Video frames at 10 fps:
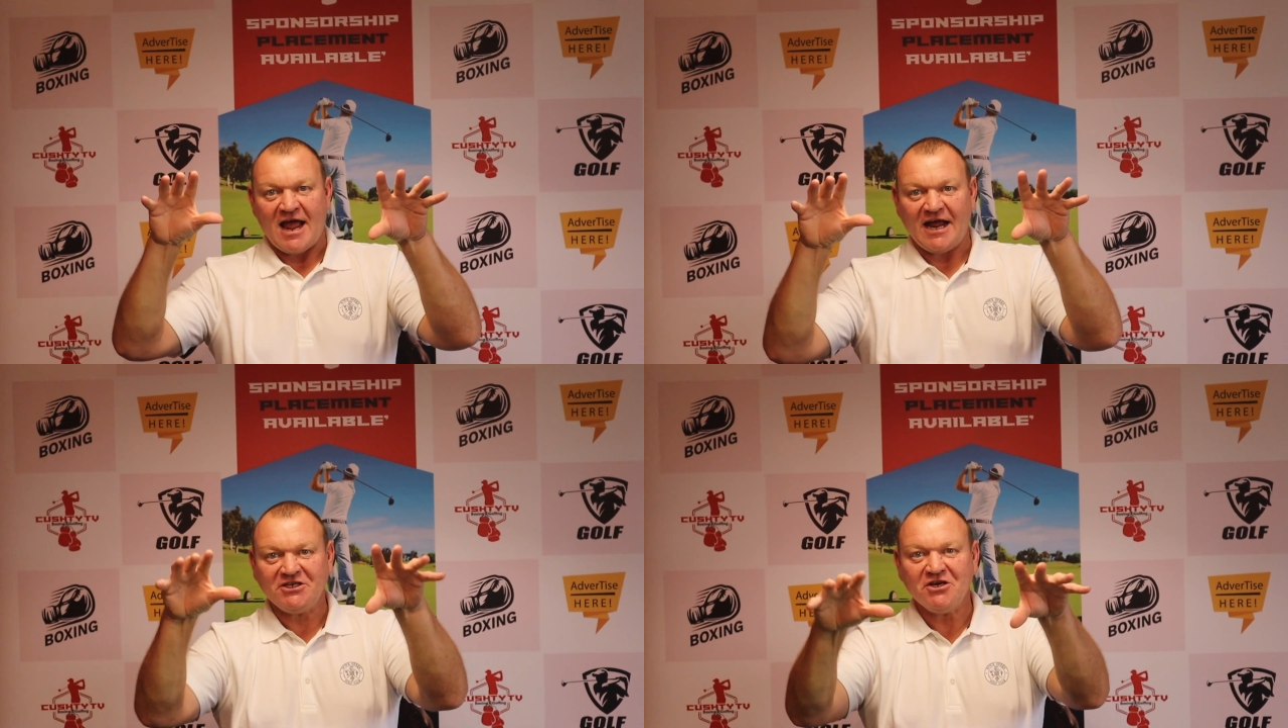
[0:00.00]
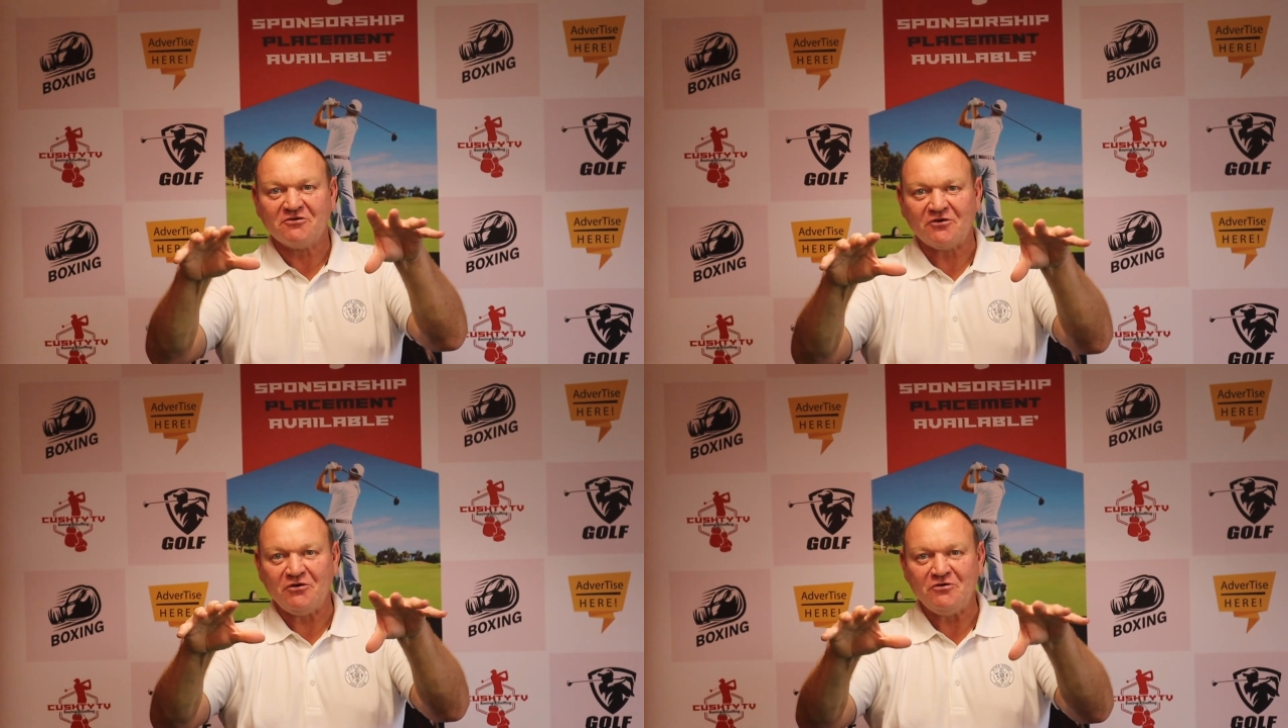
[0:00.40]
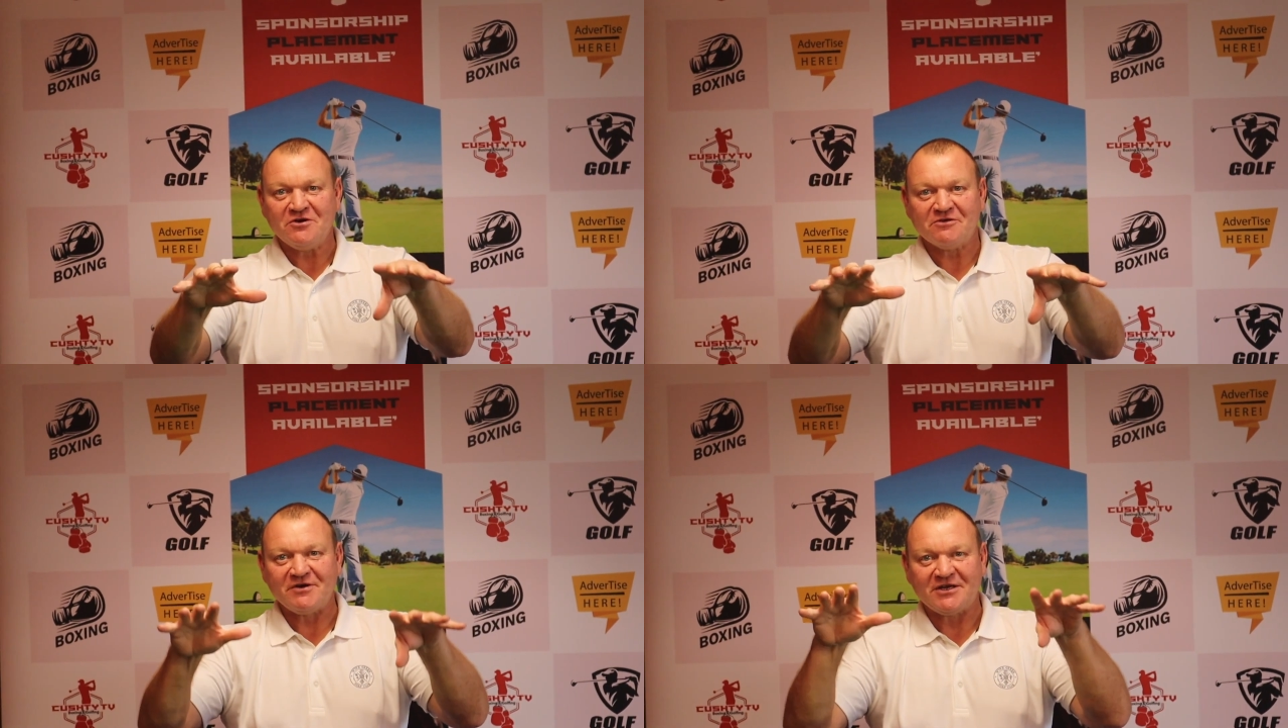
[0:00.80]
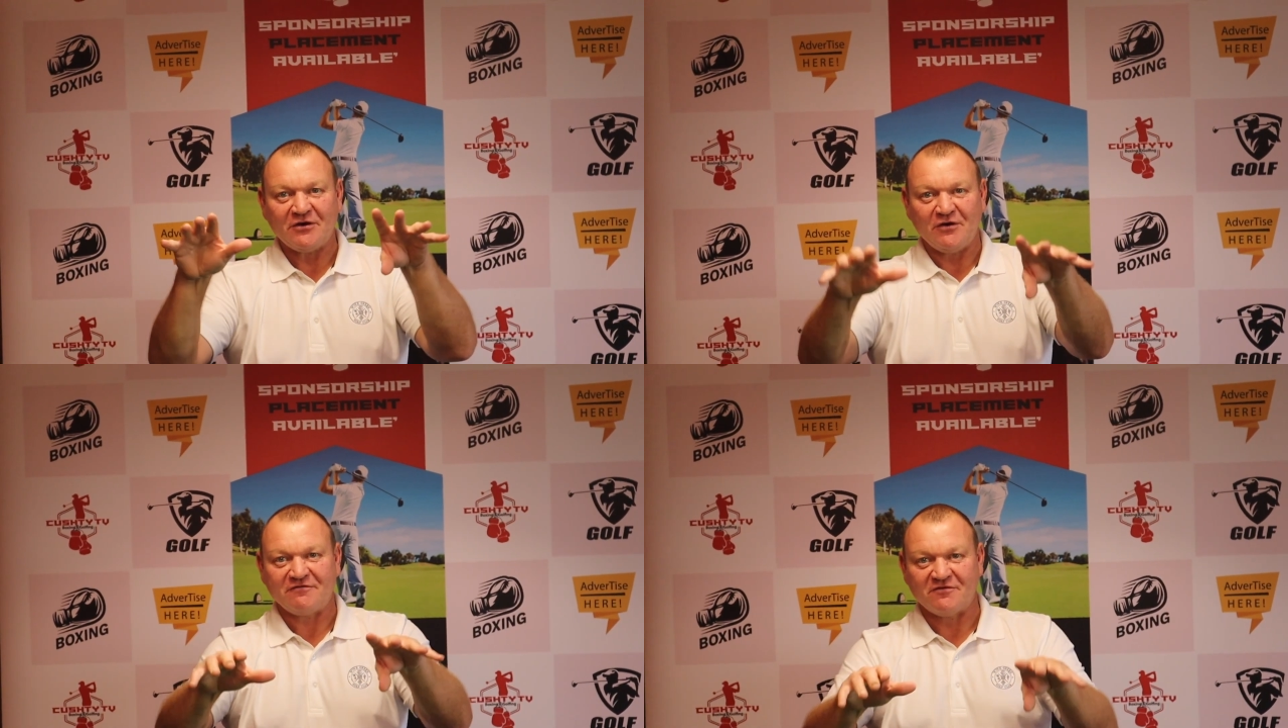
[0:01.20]
As he grew,
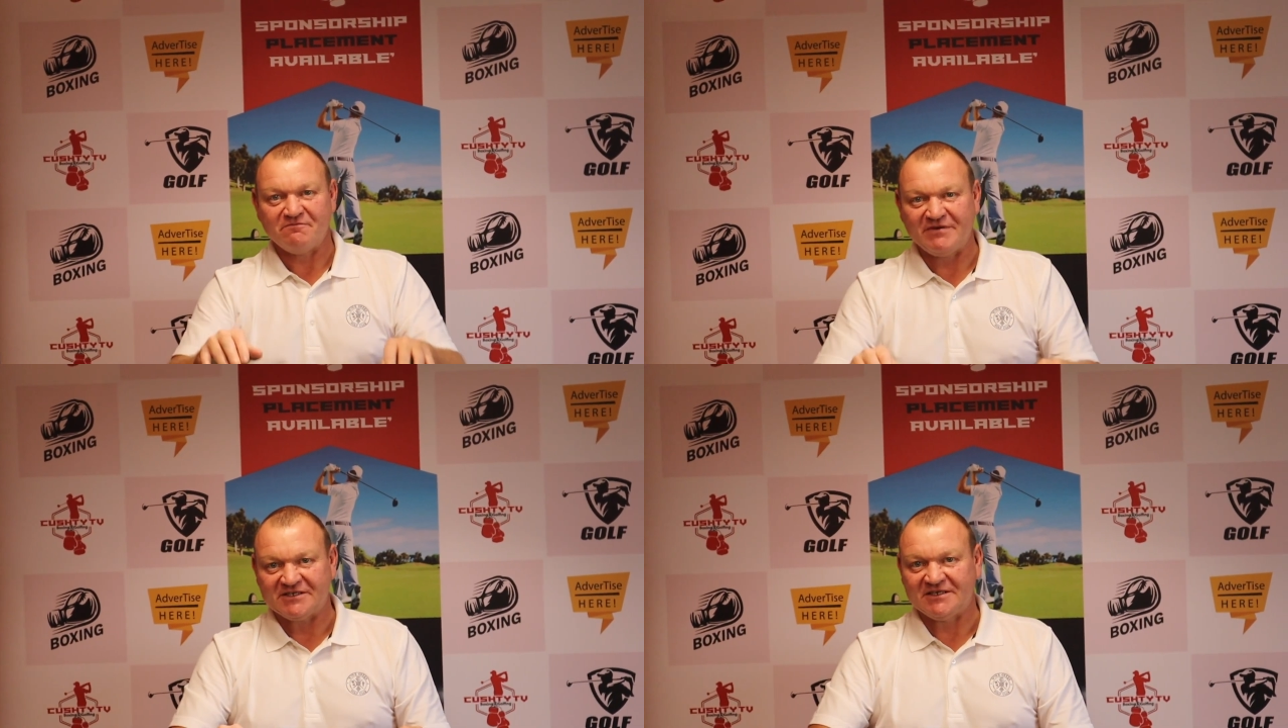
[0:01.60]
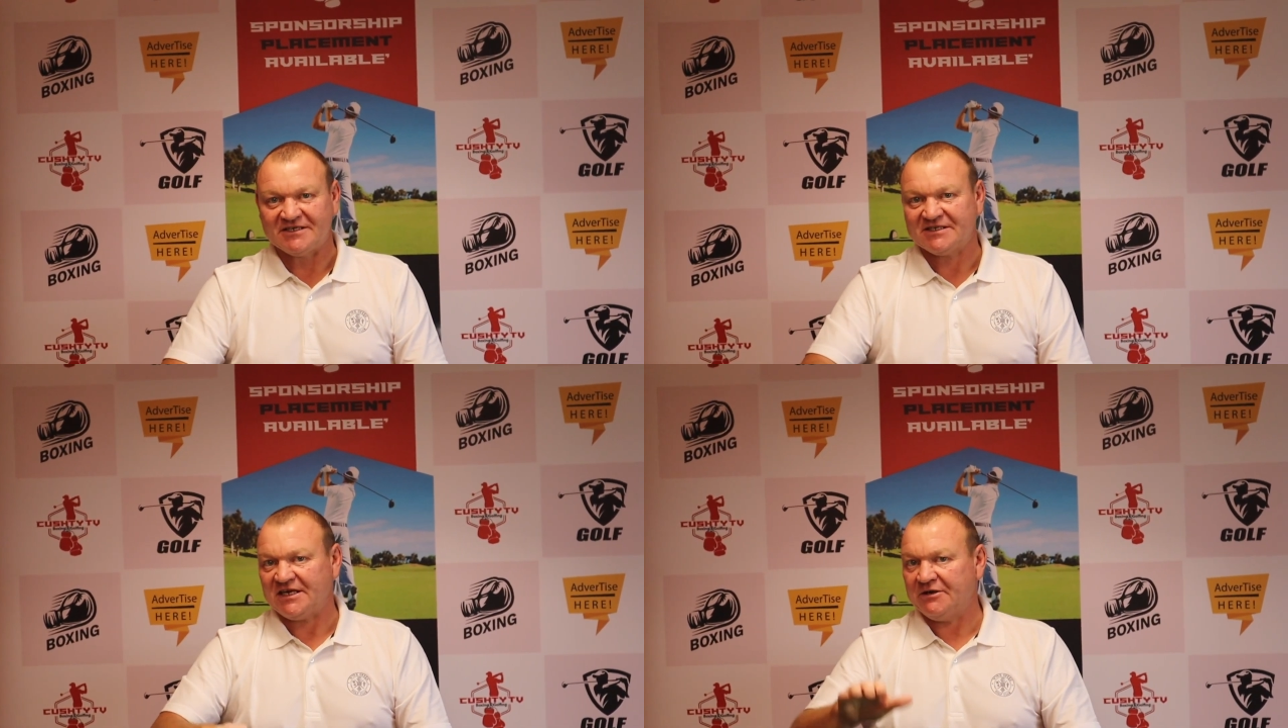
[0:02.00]
retired from business,